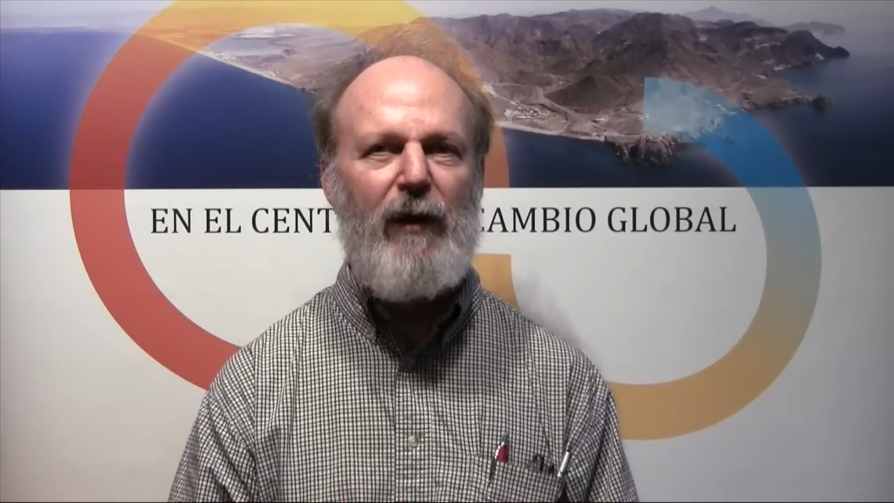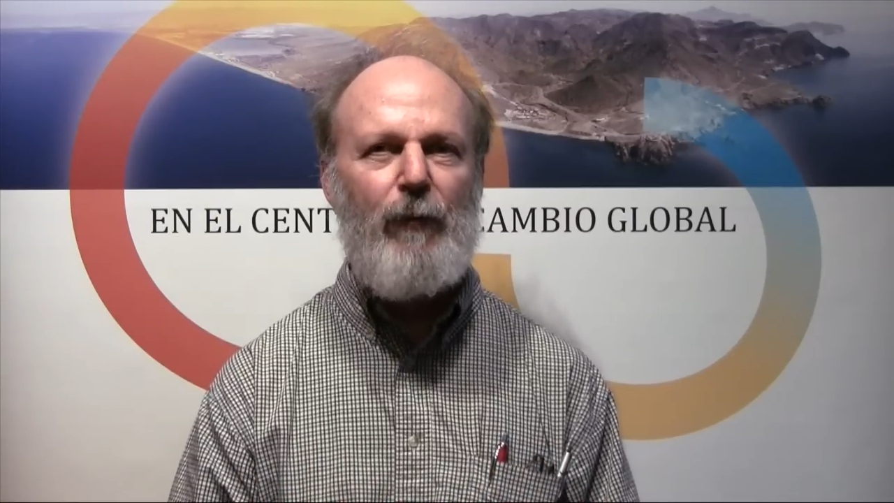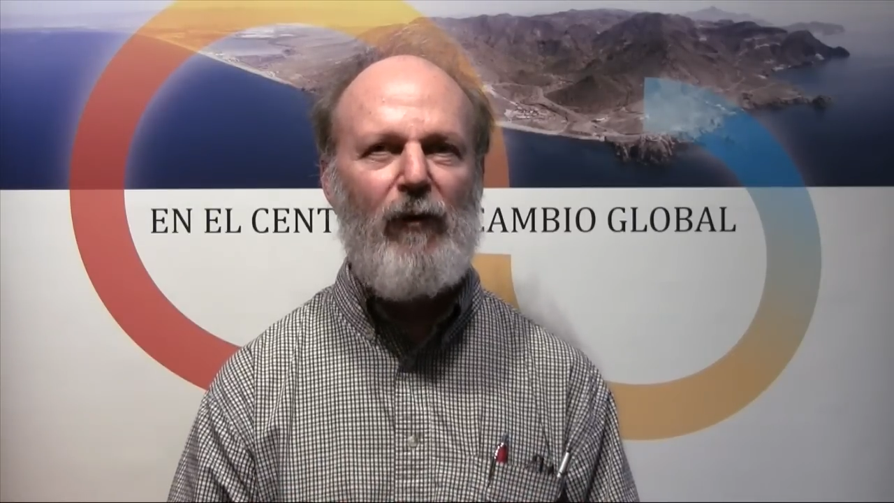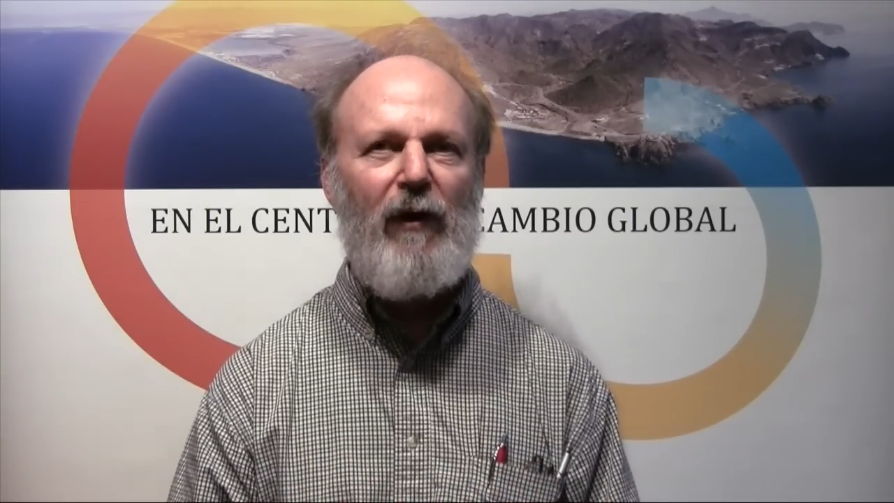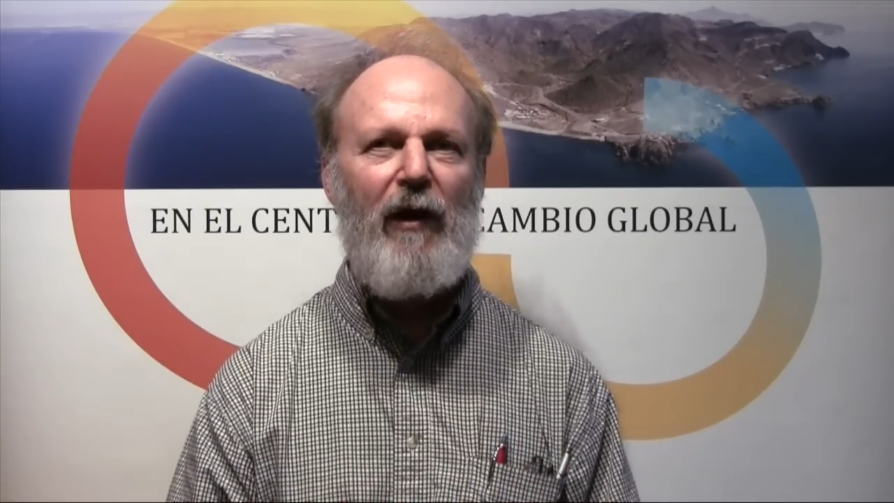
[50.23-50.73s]

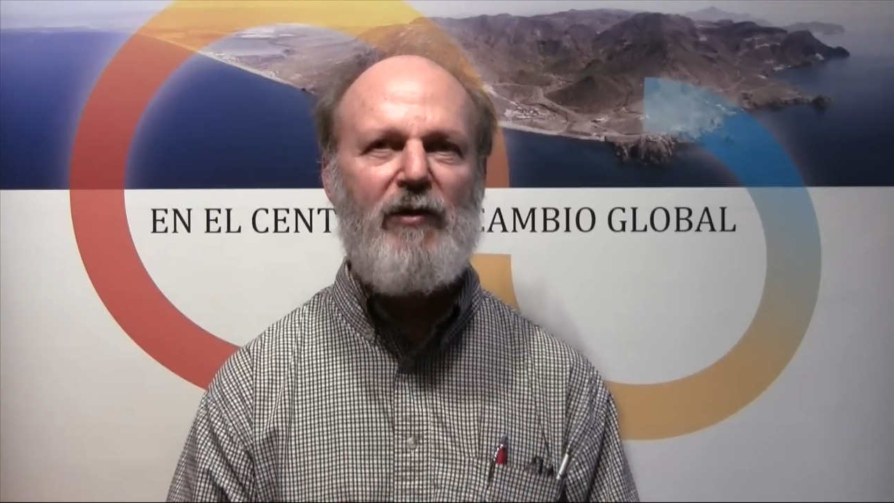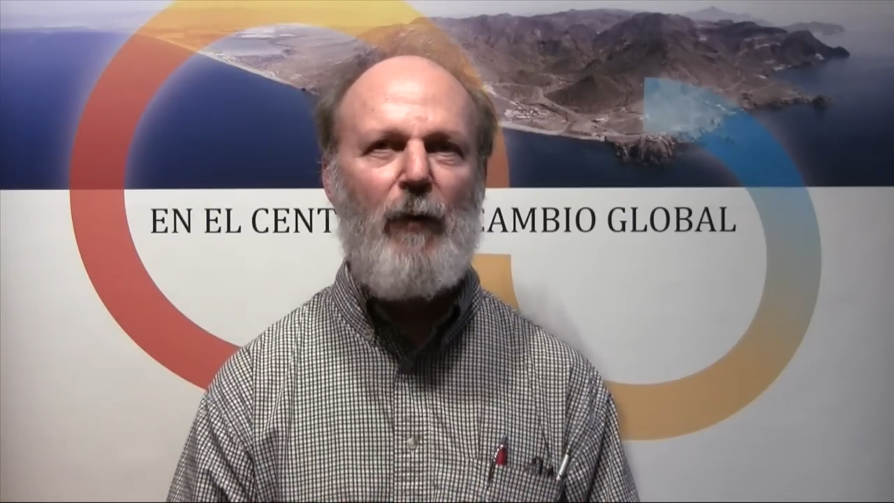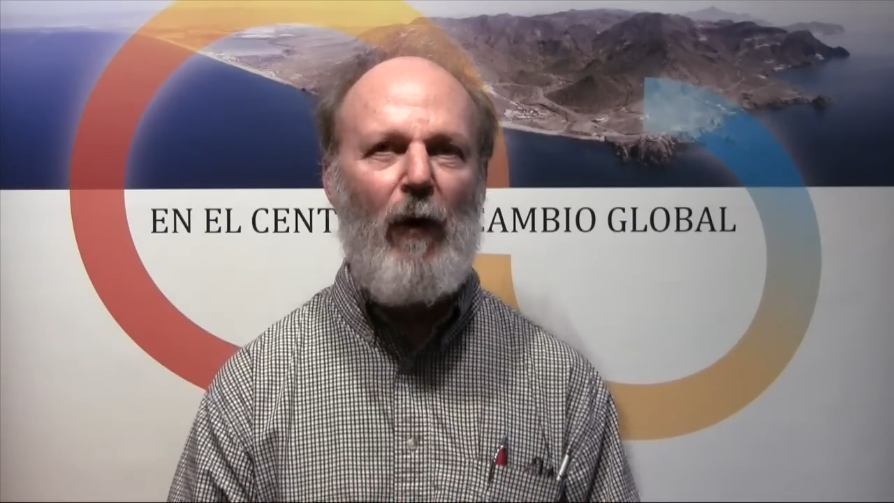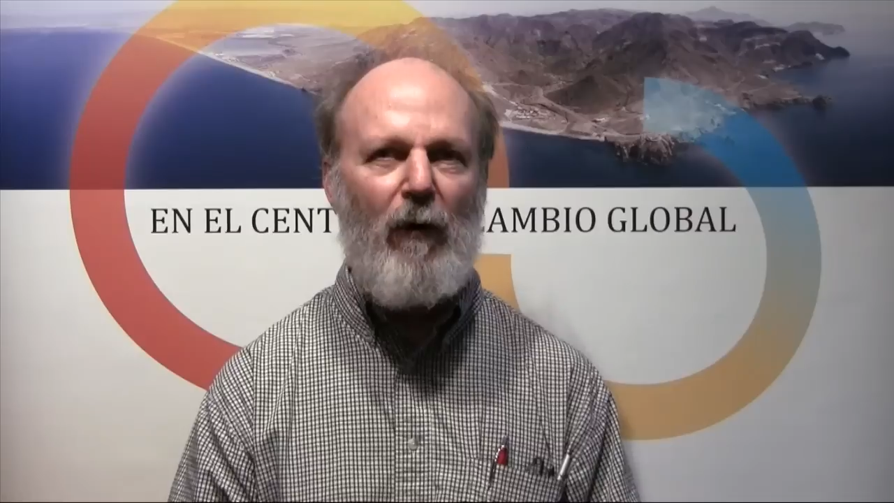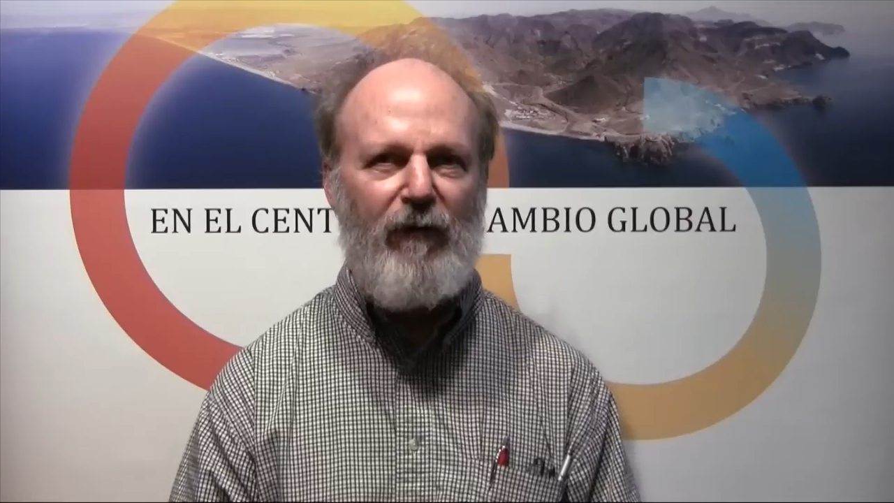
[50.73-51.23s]
people as
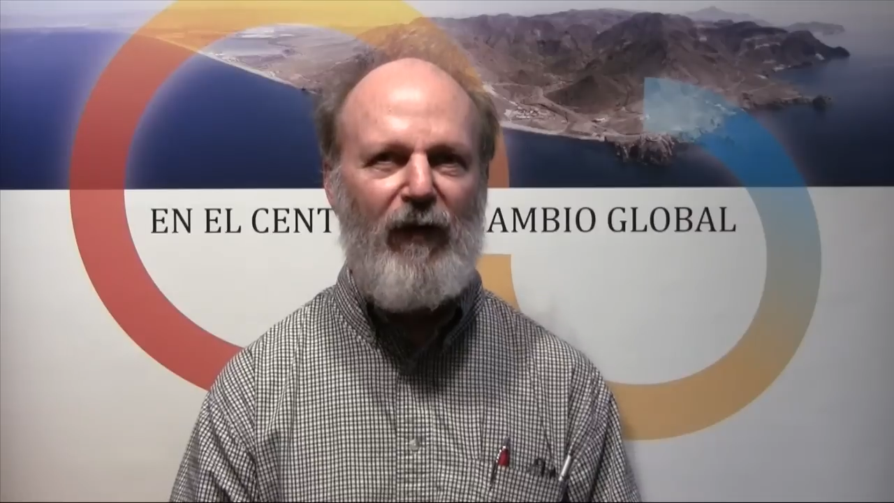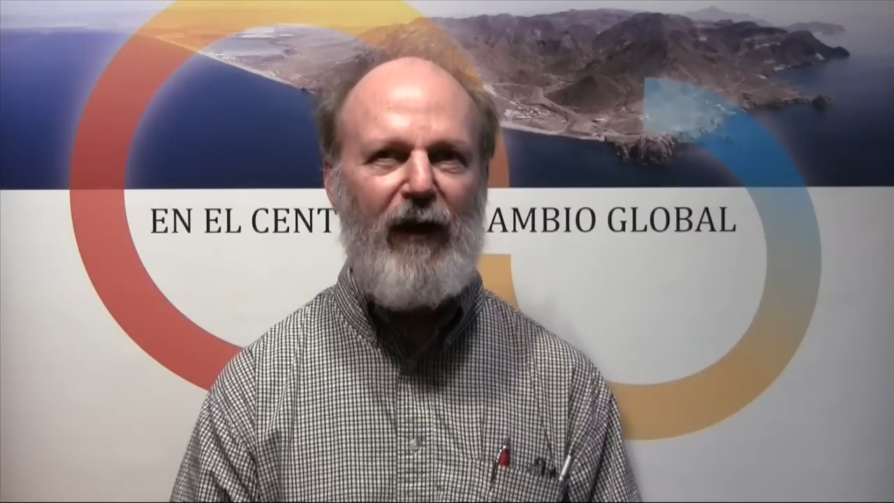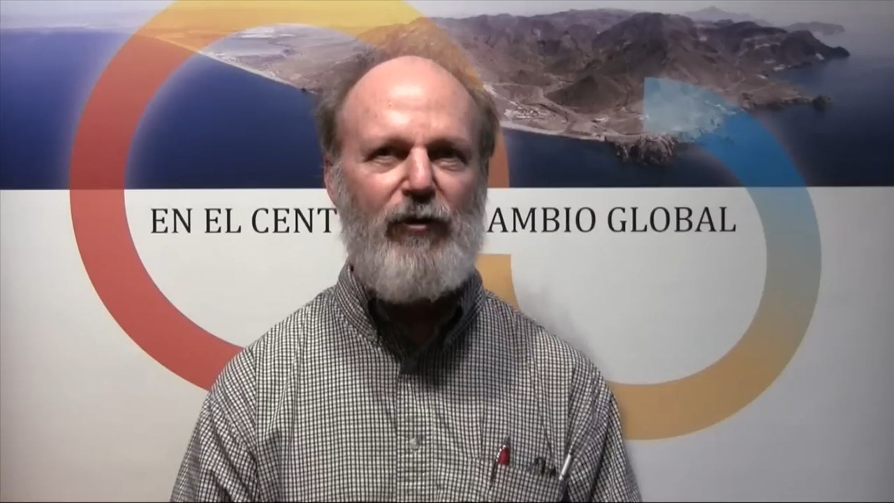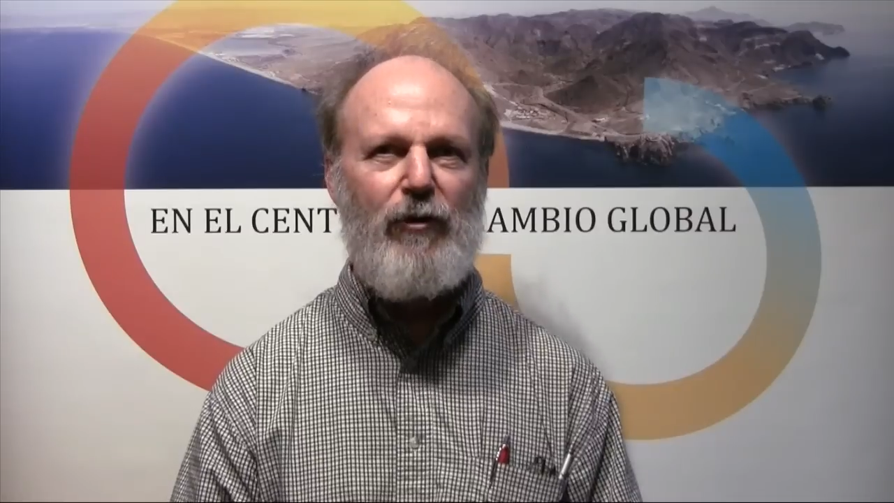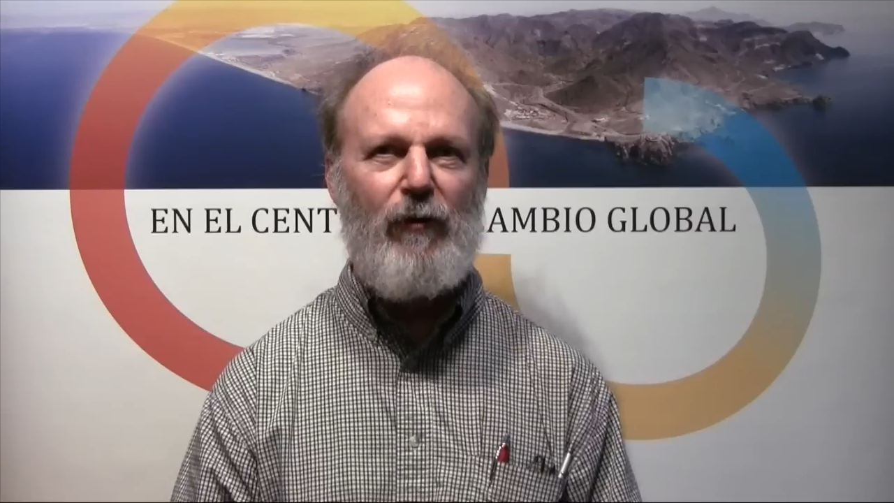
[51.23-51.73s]
part of
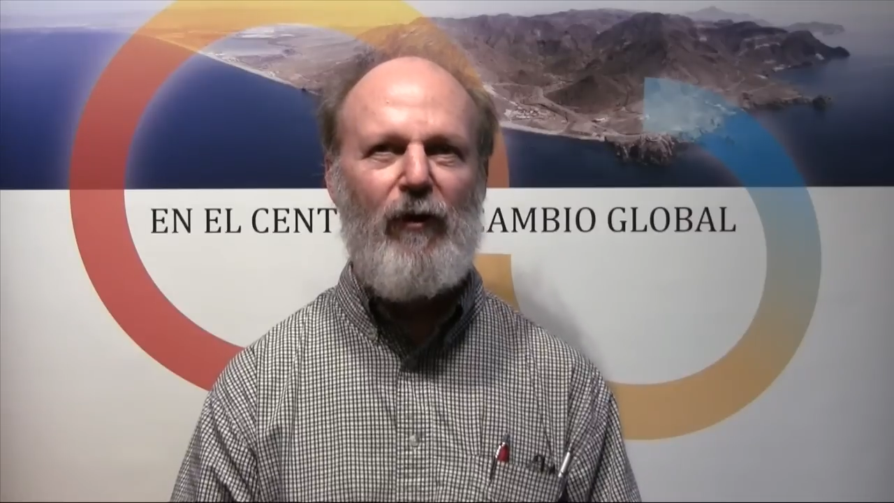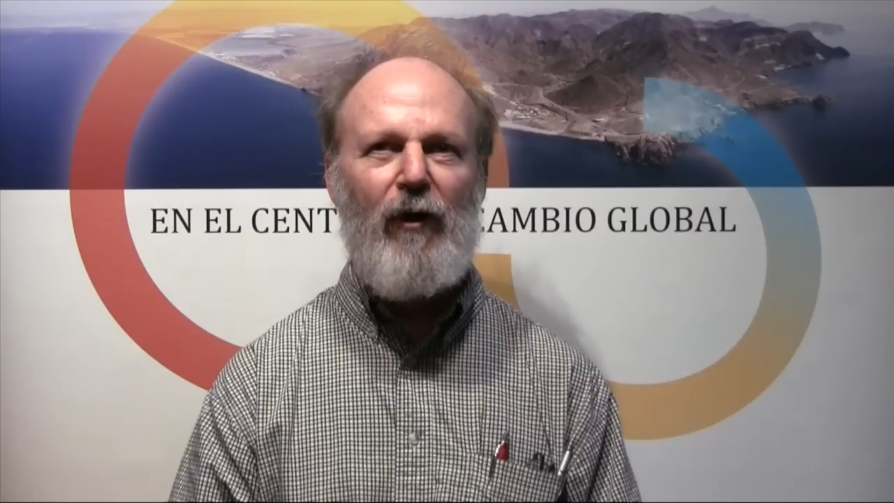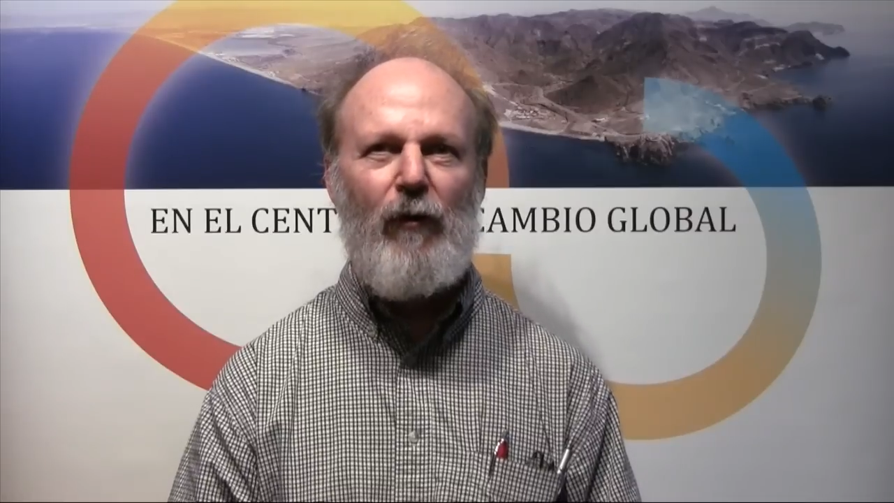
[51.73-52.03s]
nature